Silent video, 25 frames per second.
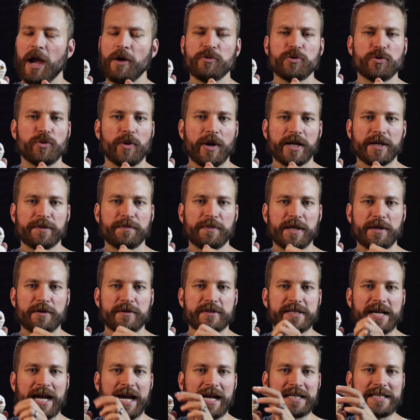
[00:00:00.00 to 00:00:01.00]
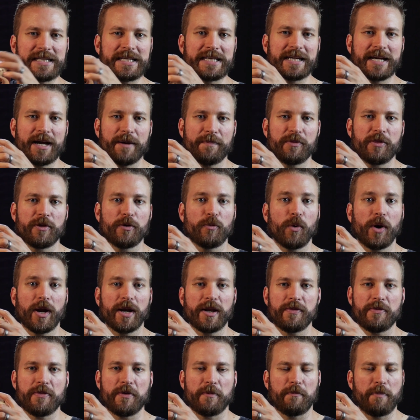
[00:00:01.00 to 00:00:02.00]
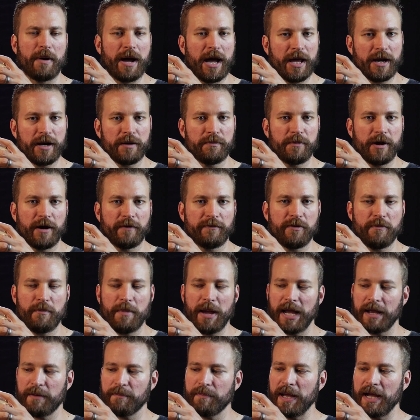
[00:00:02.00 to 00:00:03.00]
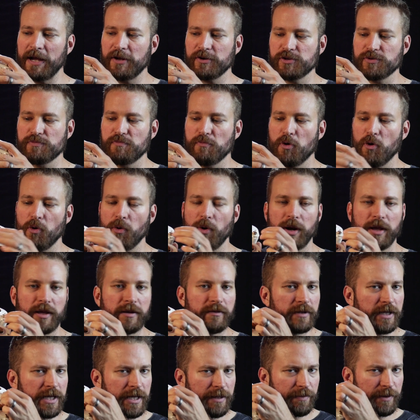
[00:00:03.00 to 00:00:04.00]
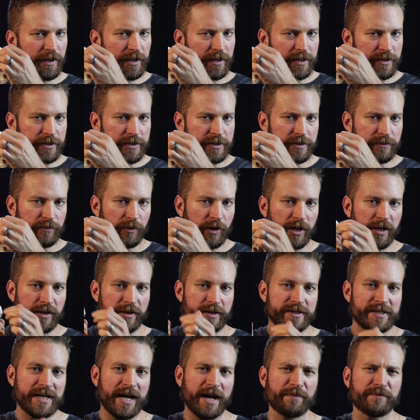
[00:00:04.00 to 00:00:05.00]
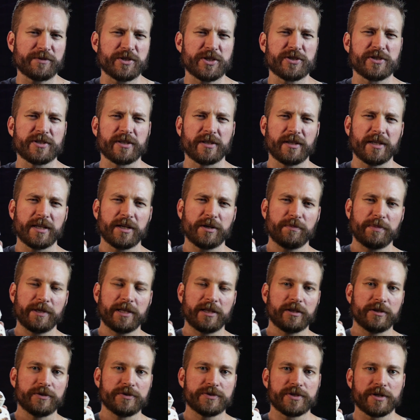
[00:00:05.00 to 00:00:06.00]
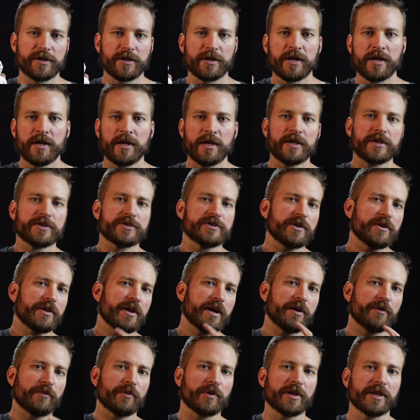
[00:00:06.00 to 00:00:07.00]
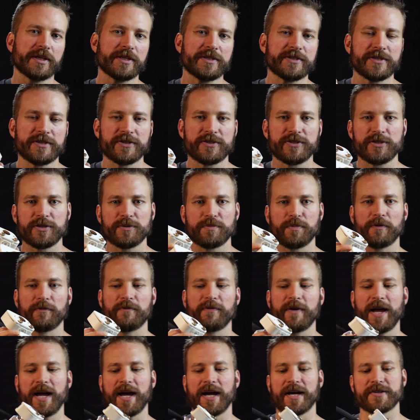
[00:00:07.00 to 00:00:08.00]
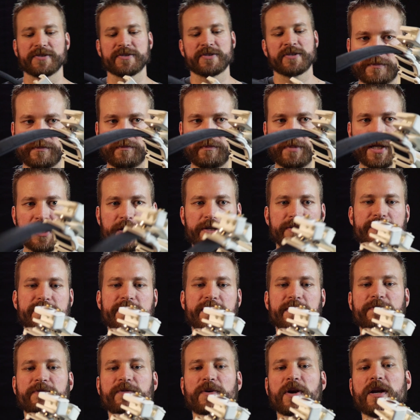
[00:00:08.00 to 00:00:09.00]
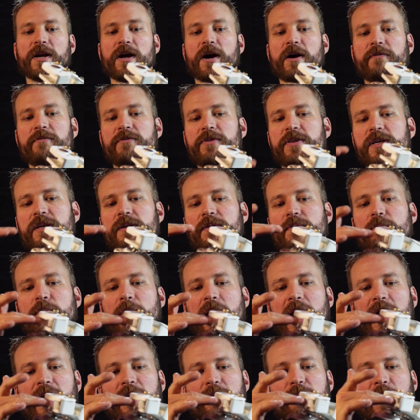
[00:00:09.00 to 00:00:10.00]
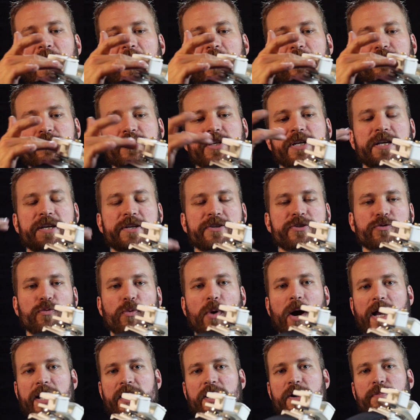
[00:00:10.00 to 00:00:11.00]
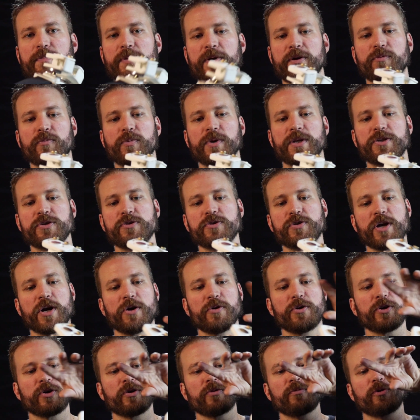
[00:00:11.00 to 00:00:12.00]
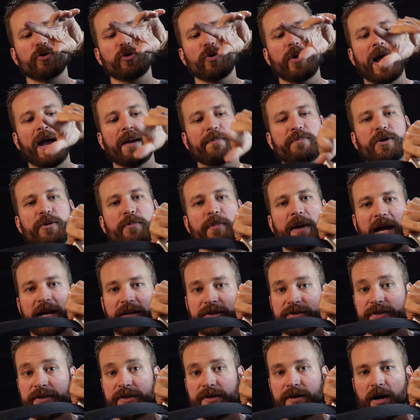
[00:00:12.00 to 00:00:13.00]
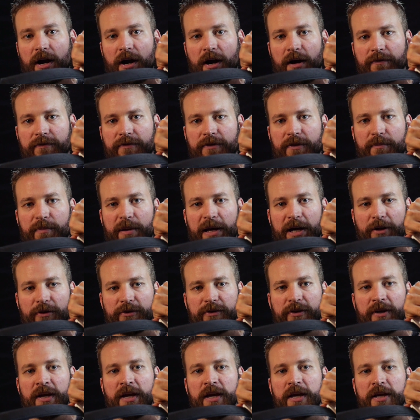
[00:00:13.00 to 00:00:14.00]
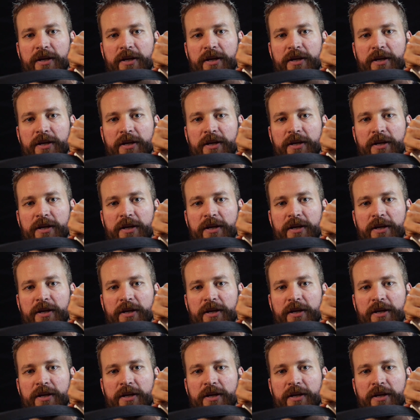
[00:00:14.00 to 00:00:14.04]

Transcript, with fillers: I would recommend tightening up the one at the bottom of the mag pouch more and keeping this one at the top just a little bit looser so that it releases super fast. Because the front of the mag pouch is wide open, when you go to grab your magazine off the belt,